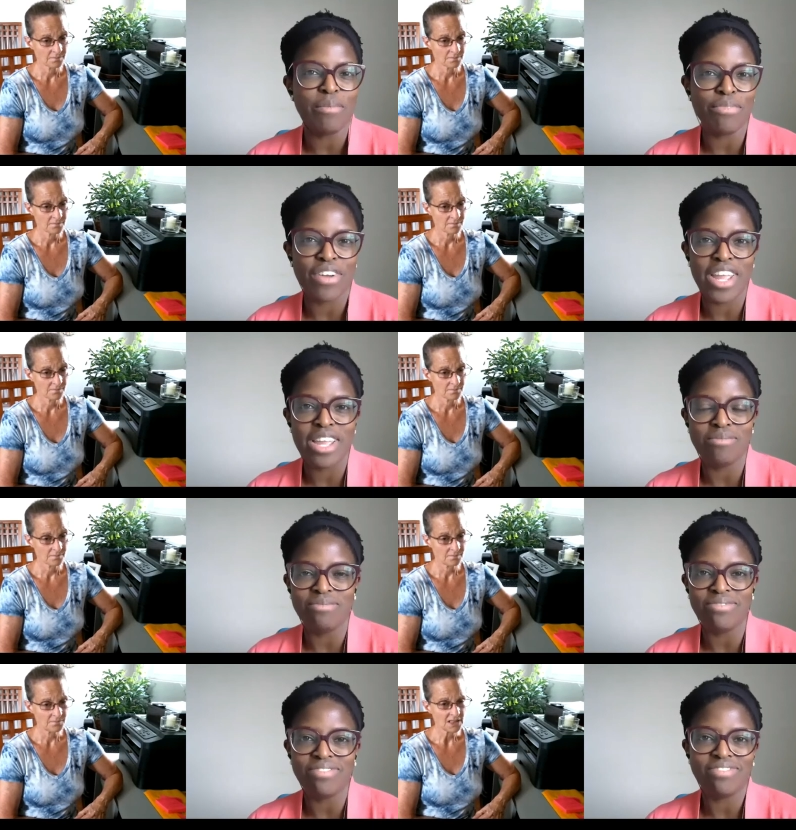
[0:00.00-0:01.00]
Speaker 1: time frame?
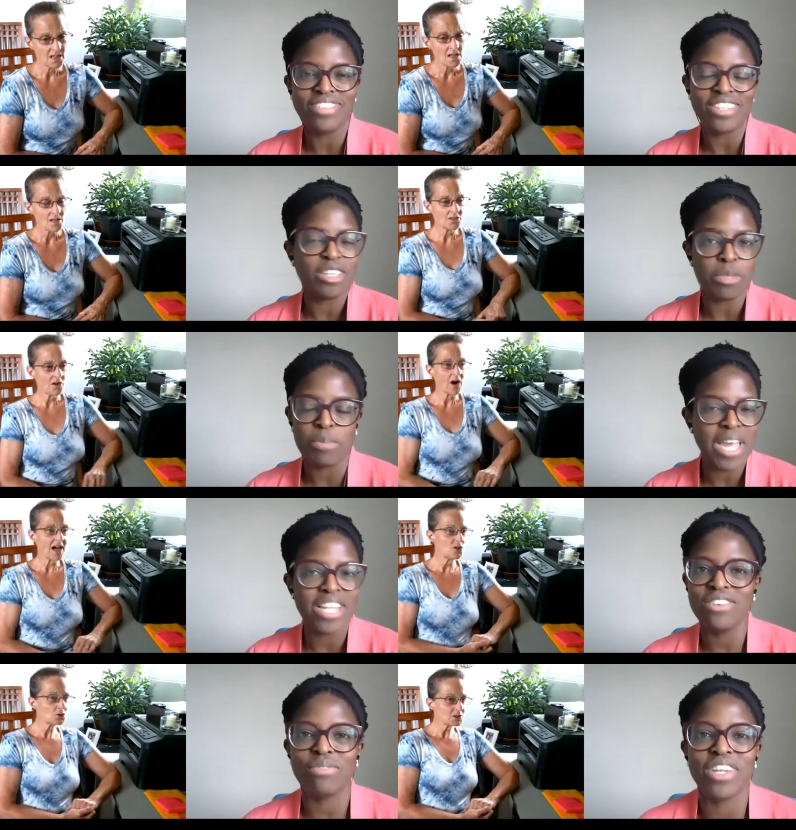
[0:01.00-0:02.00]
Speaker 2: Does you know, I
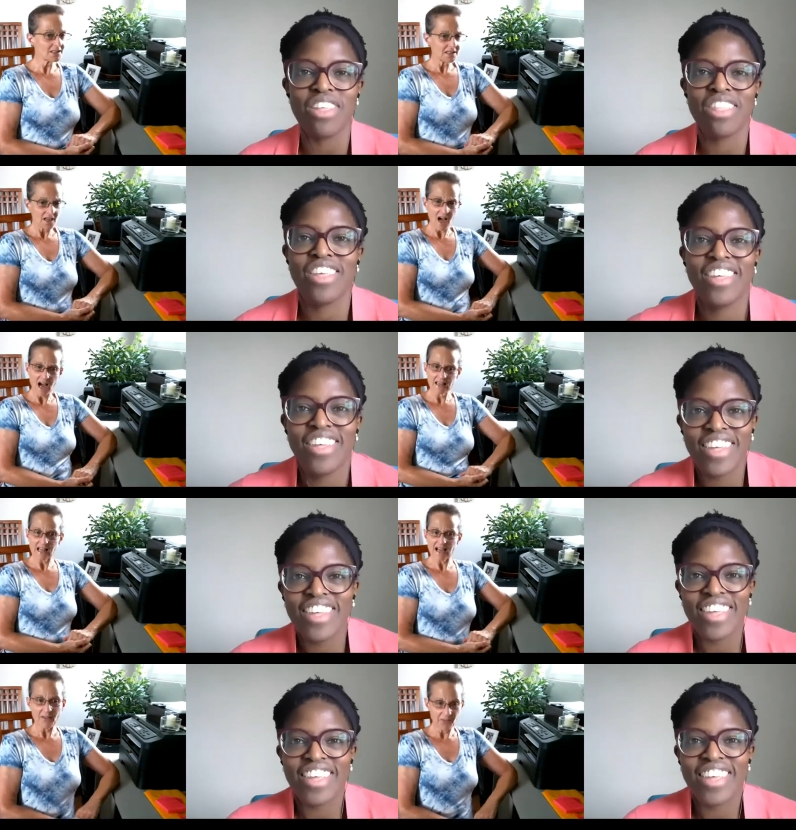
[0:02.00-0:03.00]
usually I like
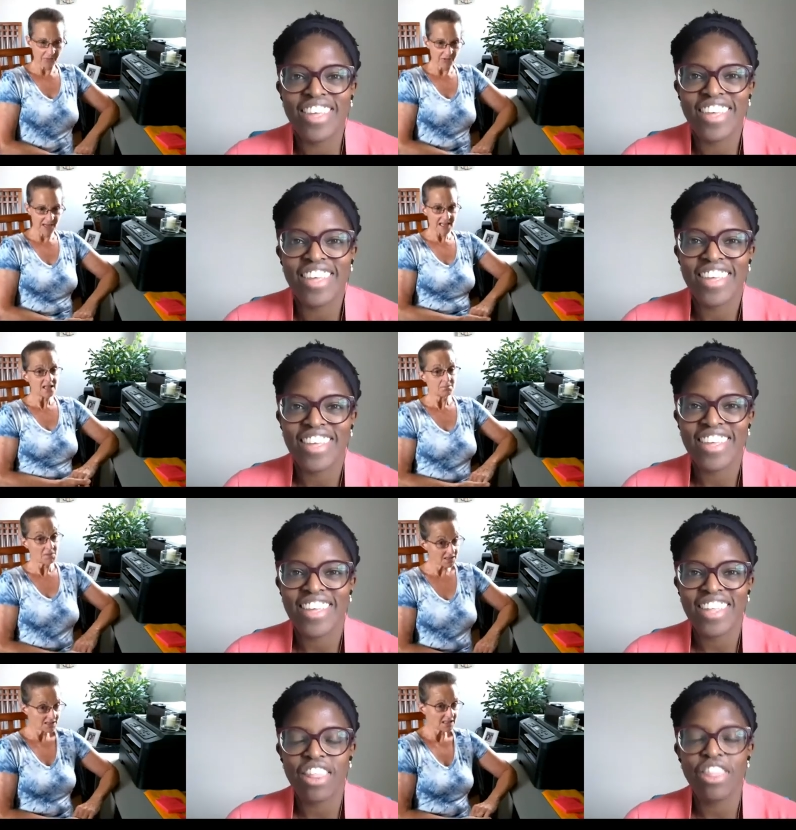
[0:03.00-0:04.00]
three
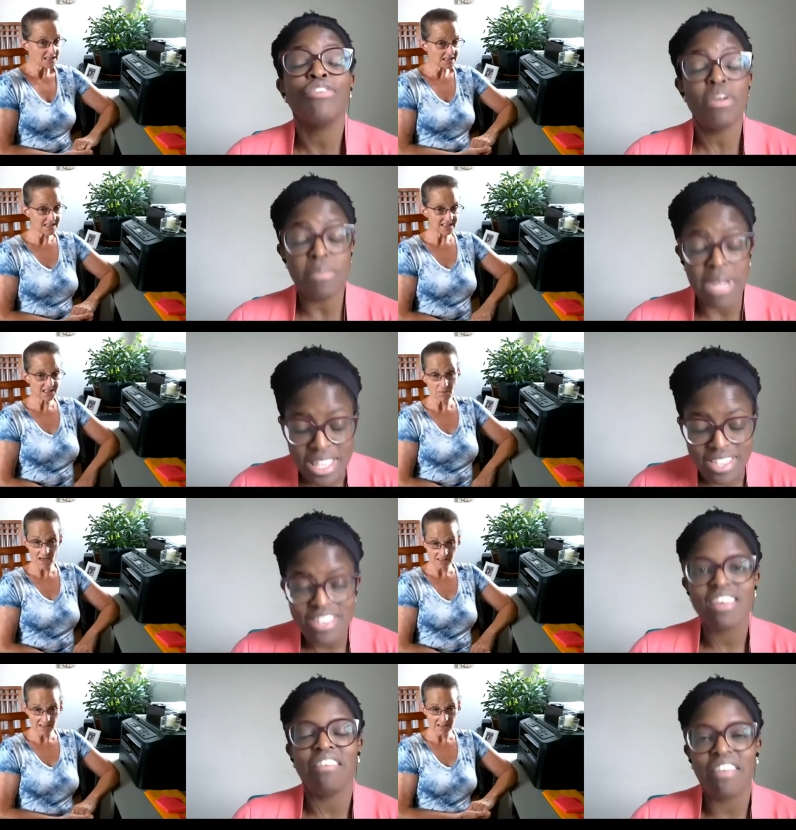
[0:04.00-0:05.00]
months. Three months.
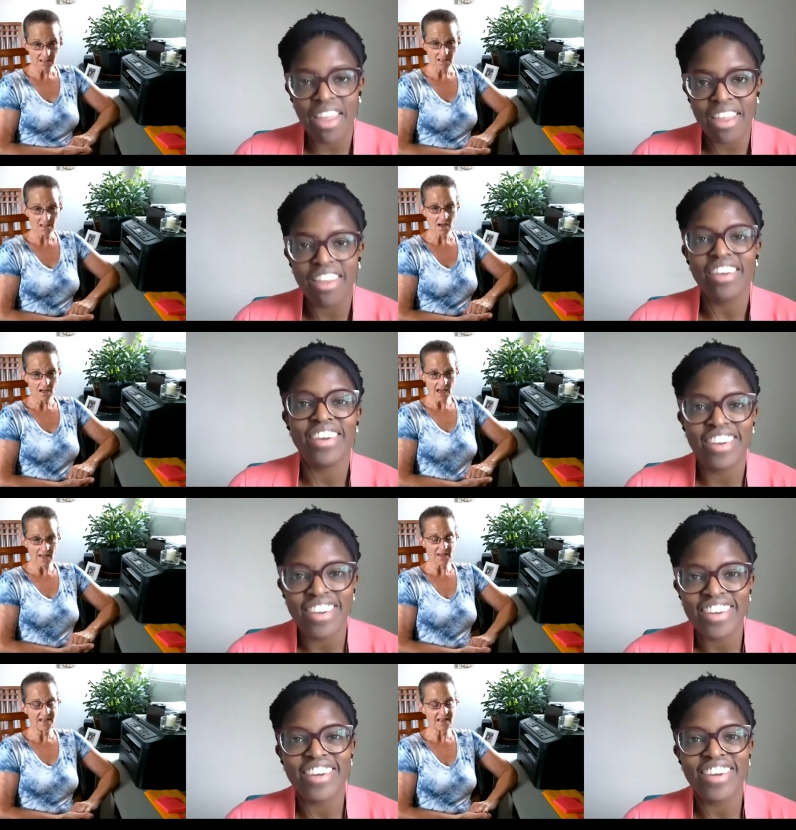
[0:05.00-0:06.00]
Okay. And
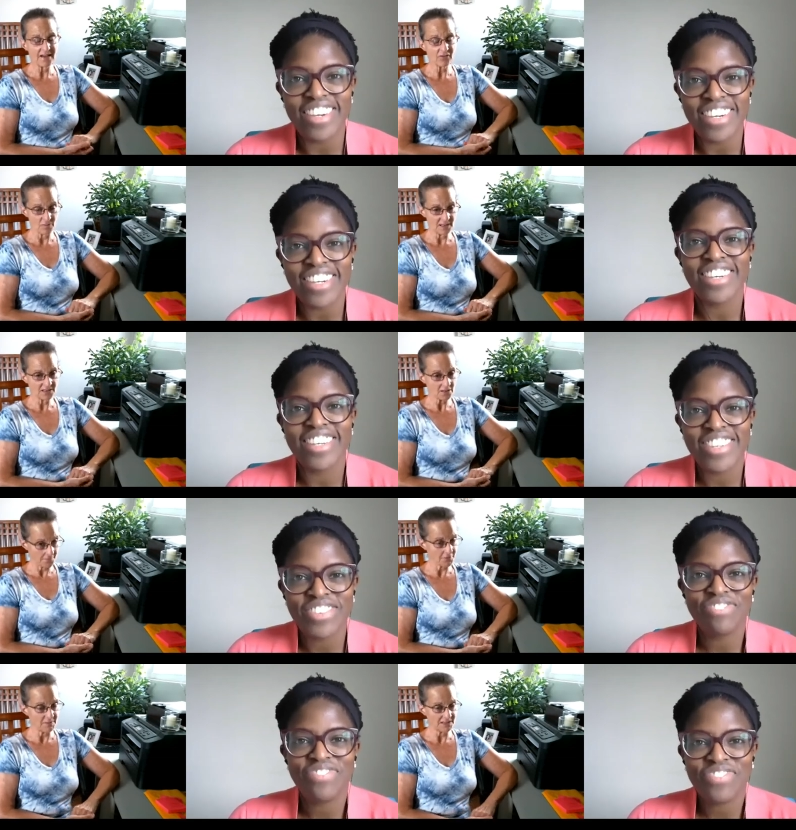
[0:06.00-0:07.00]
then increments of three
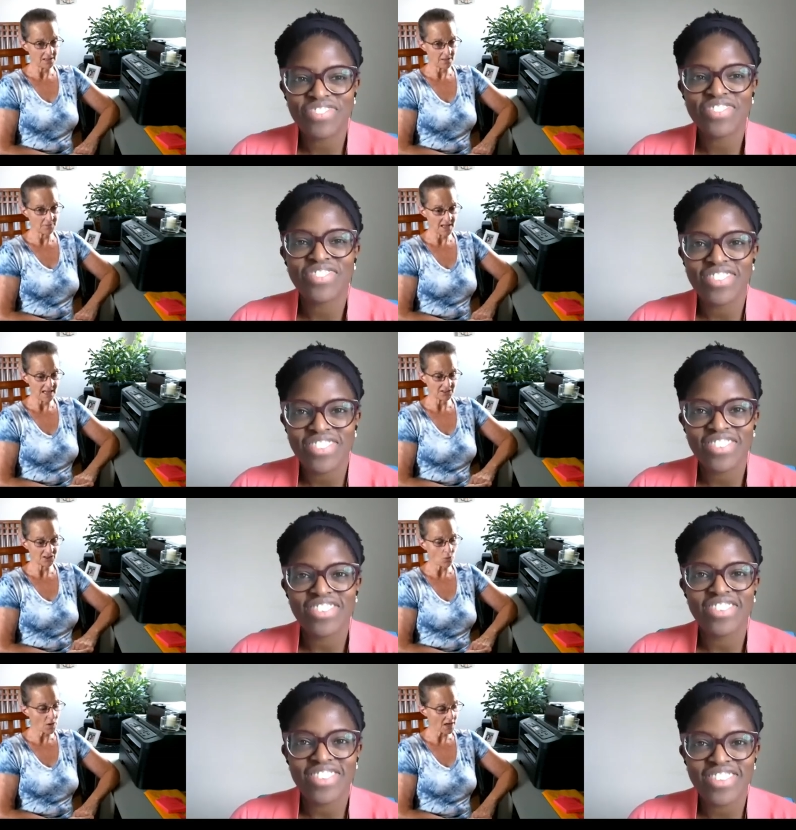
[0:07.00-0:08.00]
months after that. So
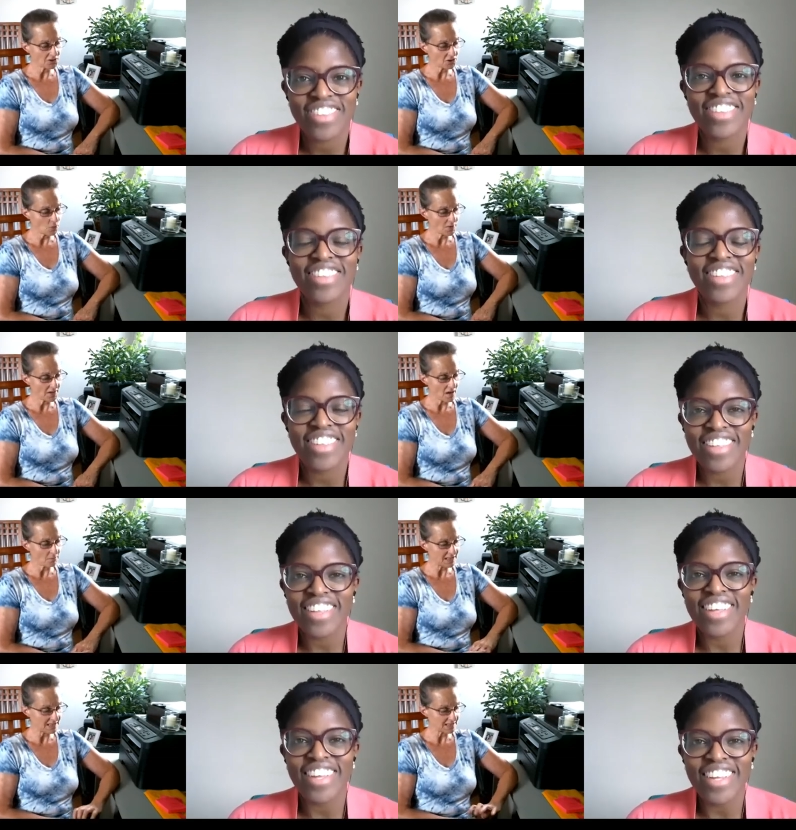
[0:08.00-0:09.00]
what I'll do with a company
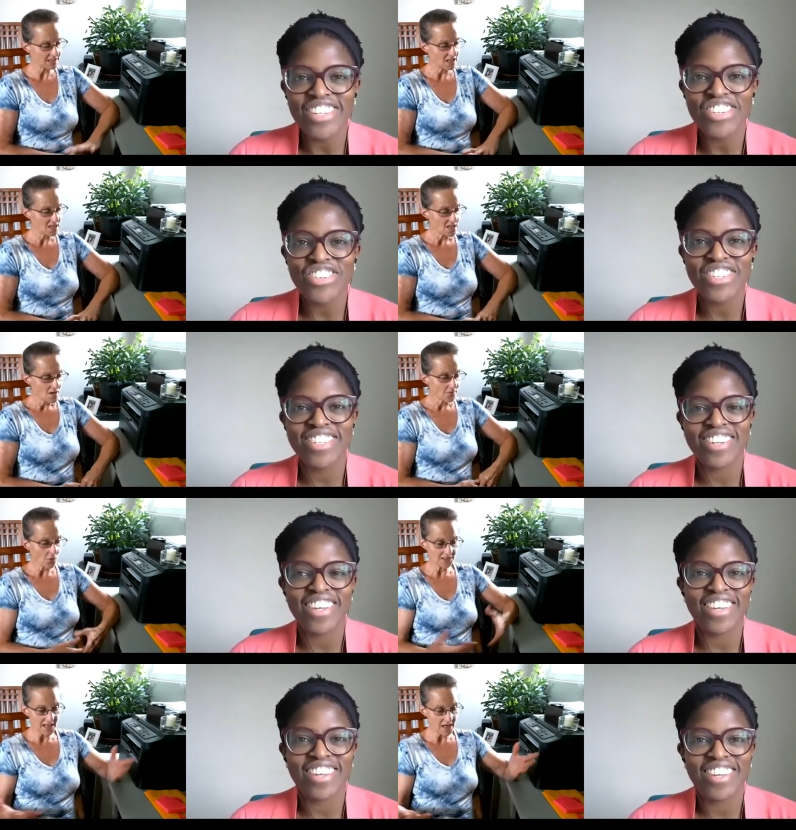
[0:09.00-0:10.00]
is, for
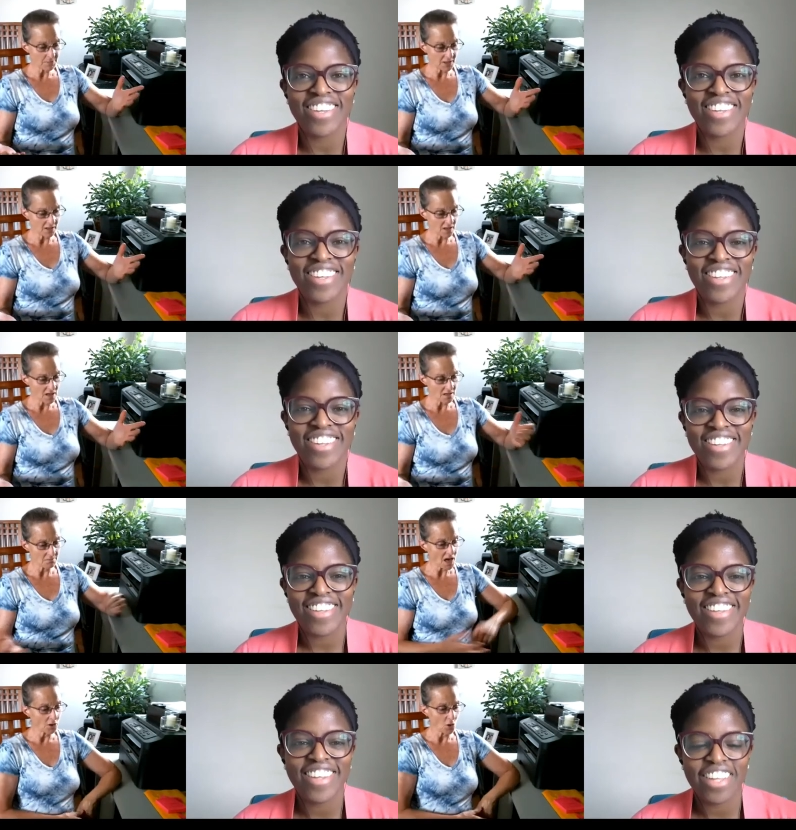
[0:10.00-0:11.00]
example, um, I
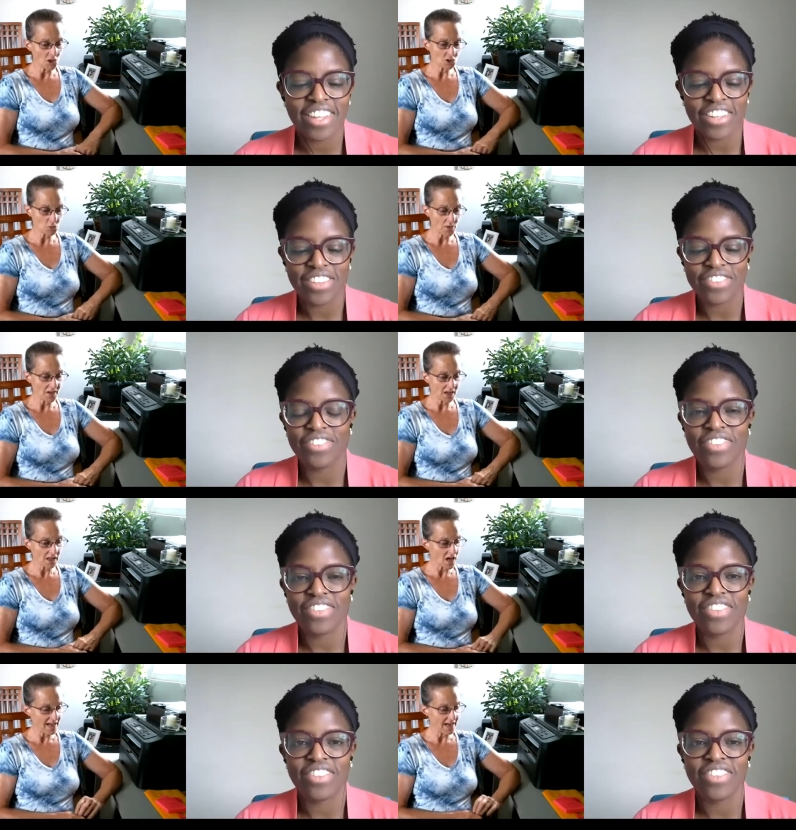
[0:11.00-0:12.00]
launch with a
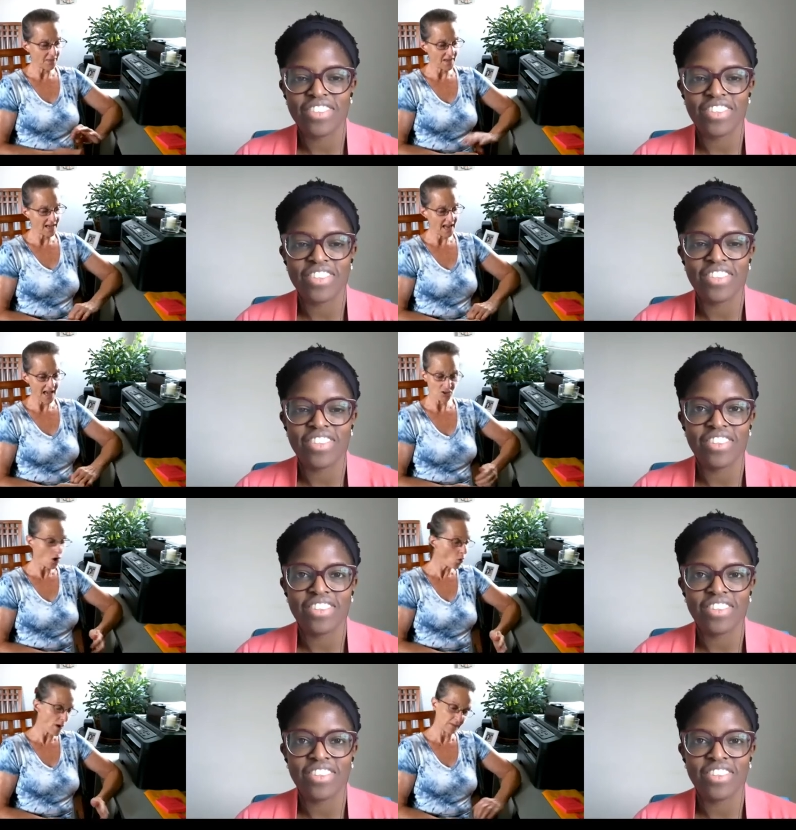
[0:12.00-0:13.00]
client that had no
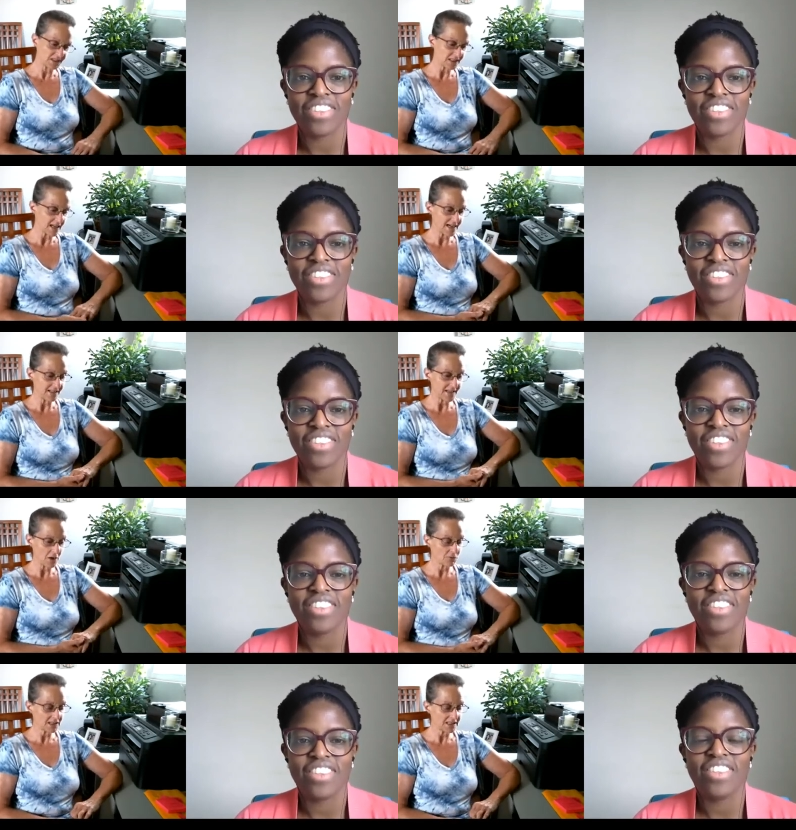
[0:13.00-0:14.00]
website that
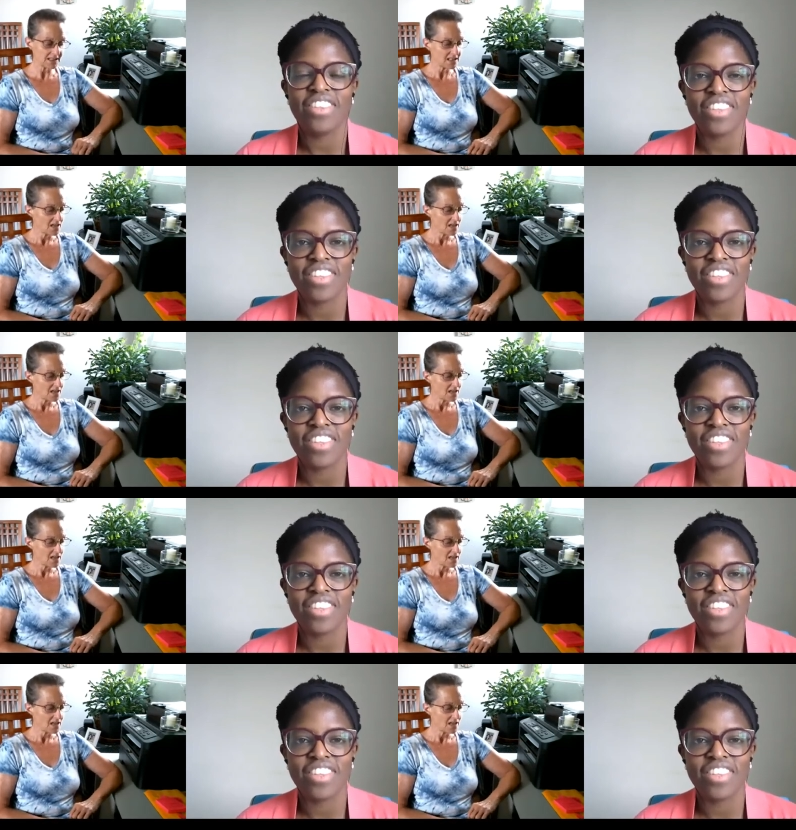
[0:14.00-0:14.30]
really